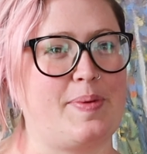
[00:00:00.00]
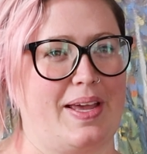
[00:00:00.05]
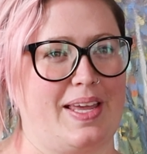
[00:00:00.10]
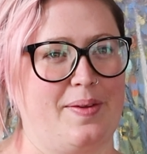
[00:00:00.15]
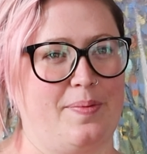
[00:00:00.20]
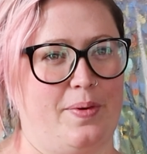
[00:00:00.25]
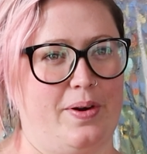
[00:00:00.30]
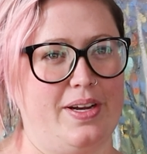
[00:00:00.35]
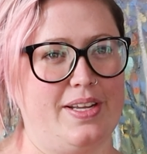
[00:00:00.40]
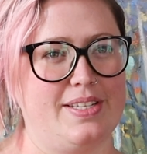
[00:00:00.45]
is
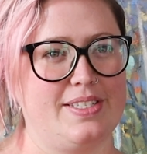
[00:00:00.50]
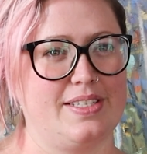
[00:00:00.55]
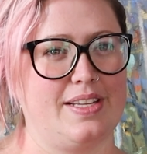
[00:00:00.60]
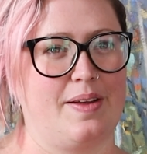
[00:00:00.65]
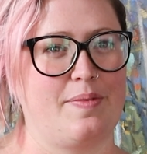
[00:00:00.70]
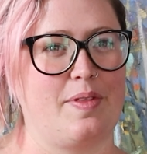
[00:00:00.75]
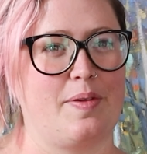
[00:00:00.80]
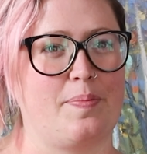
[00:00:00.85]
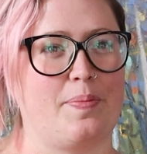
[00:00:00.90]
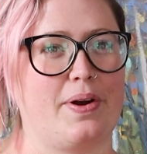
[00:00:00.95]
Becky Morris.
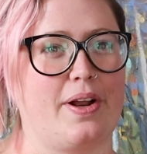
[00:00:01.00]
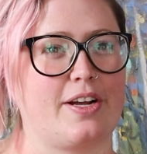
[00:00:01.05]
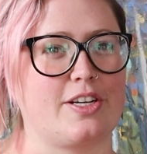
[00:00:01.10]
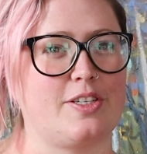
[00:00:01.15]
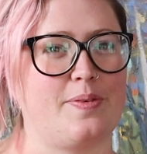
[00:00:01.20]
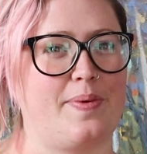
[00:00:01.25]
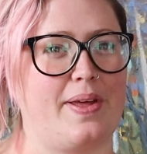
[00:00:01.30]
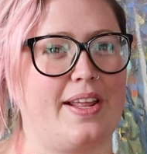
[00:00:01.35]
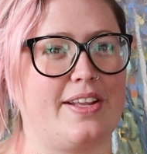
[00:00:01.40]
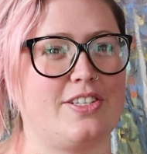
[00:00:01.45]
I'm the
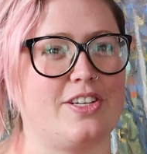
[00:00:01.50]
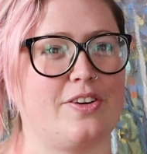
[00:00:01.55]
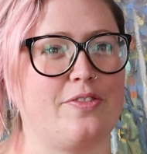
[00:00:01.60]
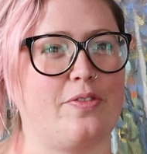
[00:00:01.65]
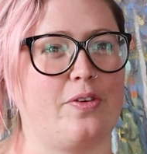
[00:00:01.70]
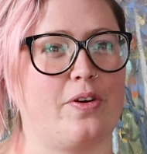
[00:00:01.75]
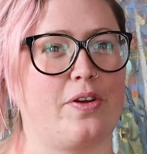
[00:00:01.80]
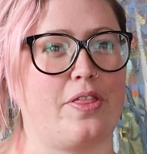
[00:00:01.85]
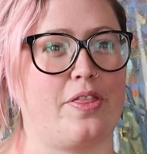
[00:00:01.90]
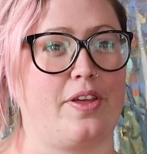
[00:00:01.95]
production manager
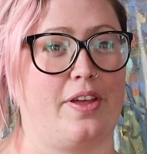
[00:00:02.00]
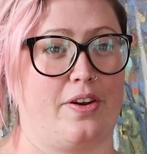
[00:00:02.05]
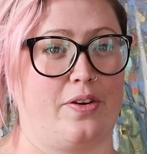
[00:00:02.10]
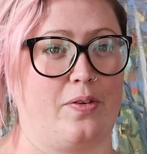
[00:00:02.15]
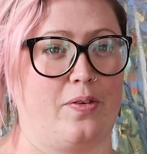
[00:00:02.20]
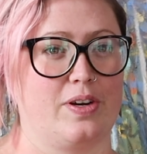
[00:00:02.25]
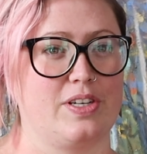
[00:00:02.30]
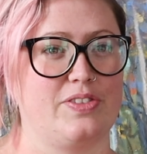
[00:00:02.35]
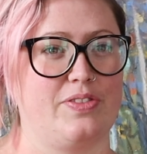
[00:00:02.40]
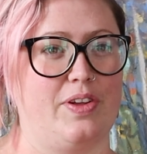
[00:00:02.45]
for
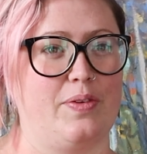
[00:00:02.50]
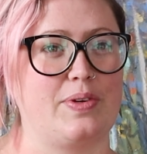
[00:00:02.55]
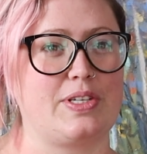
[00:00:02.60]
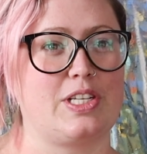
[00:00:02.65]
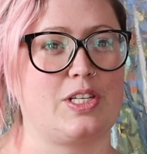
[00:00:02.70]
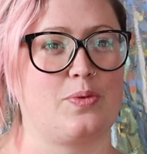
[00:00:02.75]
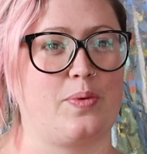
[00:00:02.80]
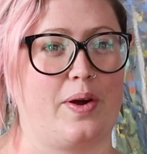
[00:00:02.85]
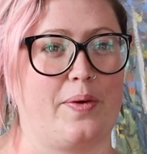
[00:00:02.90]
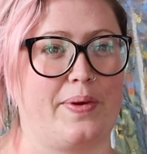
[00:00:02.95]
Theatre Orangeville,
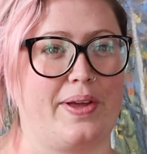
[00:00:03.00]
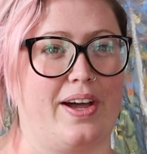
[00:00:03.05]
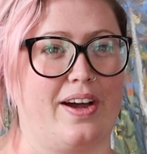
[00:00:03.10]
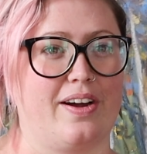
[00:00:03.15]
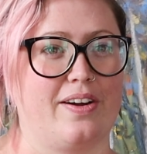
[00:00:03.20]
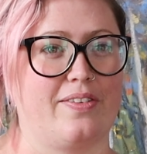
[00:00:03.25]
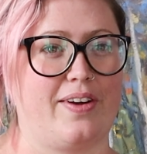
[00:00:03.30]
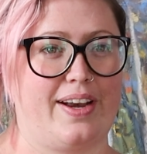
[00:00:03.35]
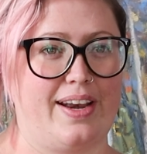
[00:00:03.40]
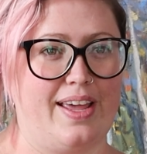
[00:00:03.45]
which is where we
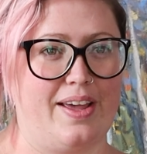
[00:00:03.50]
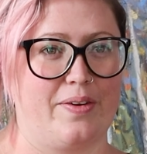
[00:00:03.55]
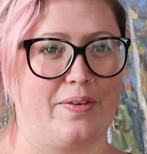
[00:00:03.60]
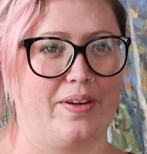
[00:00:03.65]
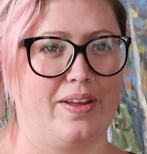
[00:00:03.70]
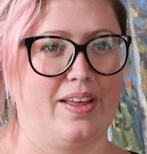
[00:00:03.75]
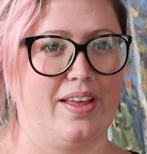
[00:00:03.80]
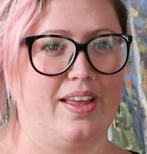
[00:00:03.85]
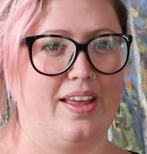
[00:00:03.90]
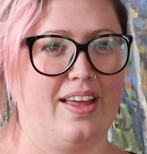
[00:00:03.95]
are right now.
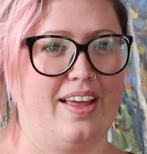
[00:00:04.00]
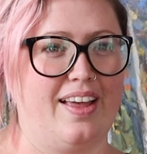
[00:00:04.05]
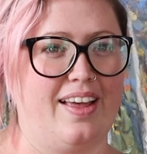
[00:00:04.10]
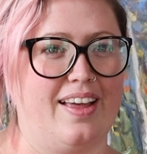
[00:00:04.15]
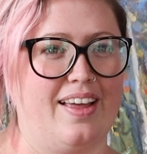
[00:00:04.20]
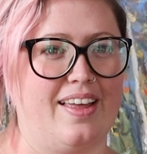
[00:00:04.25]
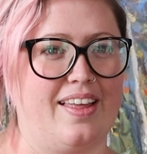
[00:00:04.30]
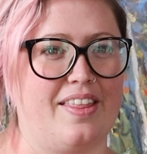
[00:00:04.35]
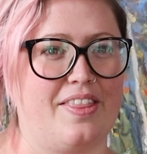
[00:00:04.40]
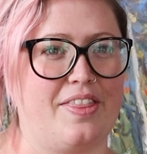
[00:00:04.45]

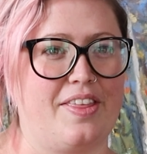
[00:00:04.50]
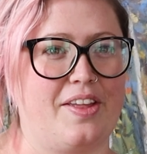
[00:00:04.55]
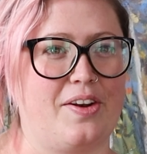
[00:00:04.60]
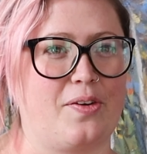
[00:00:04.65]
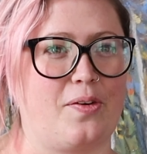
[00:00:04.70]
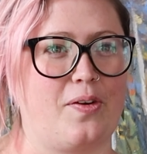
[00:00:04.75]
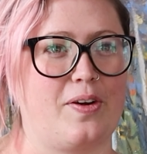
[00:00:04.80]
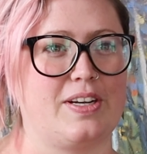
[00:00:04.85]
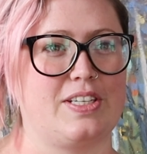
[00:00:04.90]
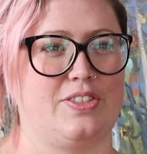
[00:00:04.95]
Uh,
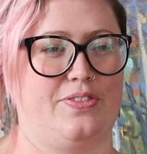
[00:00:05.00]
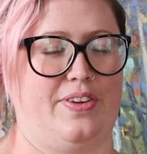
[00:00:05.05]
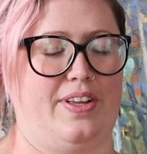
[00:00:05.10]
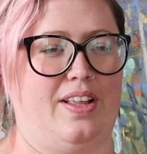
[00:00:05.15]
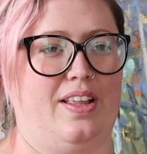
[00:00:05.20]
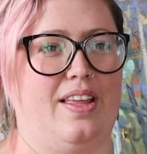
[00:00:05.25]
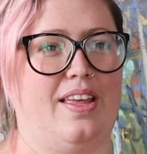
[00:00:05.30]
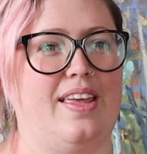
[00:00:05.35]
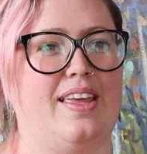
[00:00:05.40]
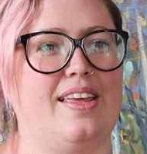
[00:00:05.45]
theatre
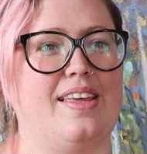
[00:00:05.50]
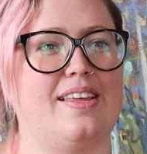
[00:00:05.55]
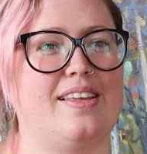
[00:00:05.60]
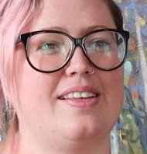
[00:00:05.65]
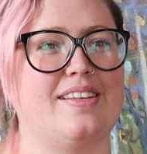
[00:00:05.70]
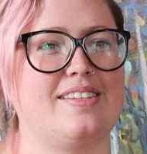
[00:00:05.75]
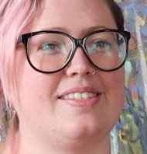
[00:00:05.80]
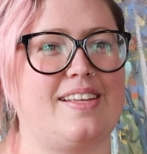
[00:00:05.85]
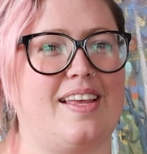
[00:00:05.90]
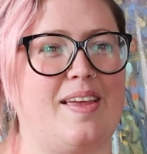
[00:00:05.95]
Orangeville
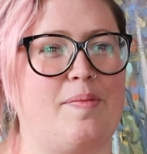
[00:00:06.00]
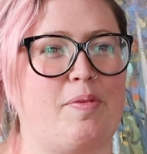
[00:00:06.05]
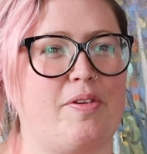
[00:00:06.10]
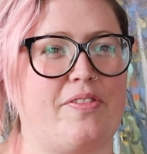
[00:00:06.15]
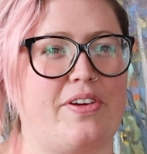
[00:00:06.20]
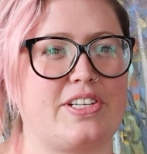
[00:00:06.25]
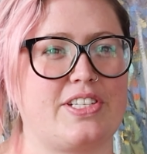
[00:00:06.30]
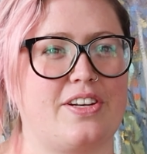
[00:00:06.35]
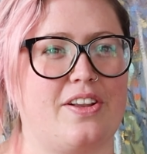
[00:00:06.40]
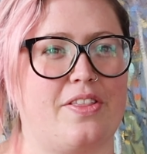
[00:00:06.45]
is a
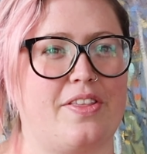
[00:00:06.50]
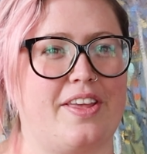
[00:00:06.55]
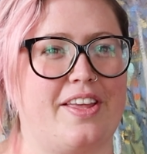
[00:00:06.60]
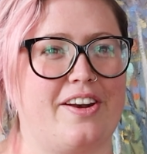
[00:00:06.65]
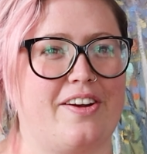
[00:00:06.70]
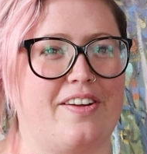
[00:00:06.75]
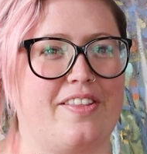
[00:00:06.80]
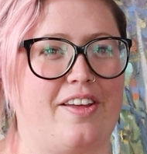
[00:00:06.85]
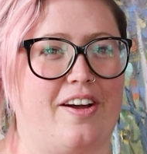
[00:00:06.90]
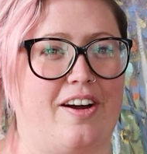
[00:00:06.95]
professional
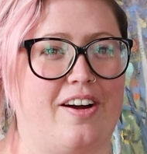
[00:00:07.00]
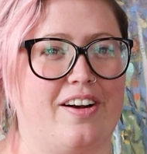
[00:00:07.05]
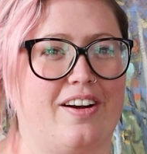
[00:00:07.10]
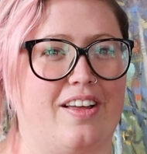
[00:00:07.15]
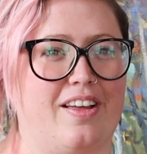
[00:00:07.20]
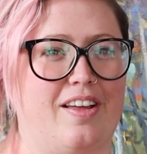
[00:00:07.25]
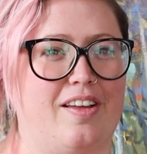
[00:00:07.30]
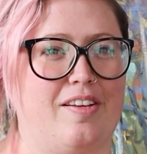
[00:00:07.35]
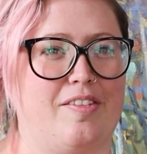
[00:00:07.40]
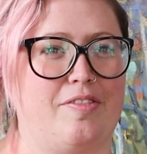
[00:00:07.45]
theatre in the
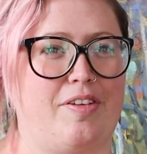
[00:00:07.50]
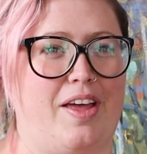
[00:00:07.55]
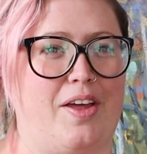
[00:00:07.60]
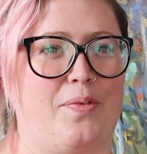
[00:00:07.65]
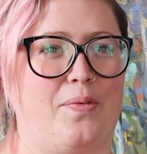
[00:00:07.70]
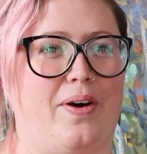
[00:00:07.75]
heart of